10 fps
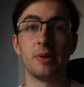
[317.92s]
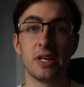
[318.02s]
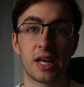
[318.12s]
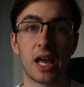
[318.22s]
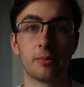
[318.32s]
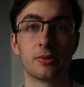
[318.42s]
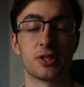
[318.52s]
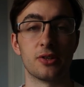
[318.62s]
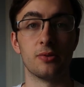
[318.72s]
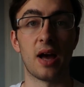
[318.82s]
being able
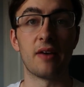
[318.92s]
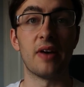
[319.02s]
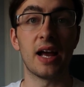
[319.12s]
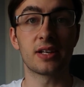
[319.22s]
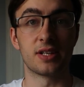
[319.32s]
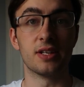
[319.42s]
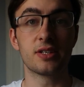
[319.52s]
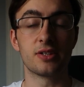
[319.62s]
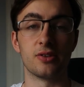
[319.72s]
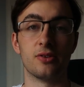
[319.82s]
to have
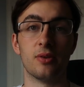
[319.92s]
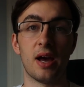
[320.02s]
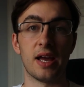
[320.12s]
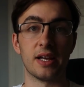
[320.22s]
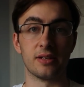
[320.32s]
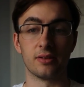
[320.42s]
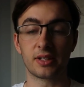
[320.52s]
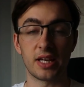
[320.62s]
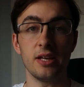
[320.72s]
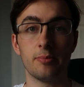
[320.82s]
access to a
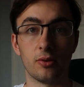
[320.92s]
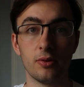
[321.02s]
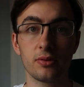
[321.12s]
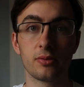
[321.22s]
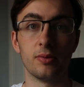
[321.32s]
keyboard,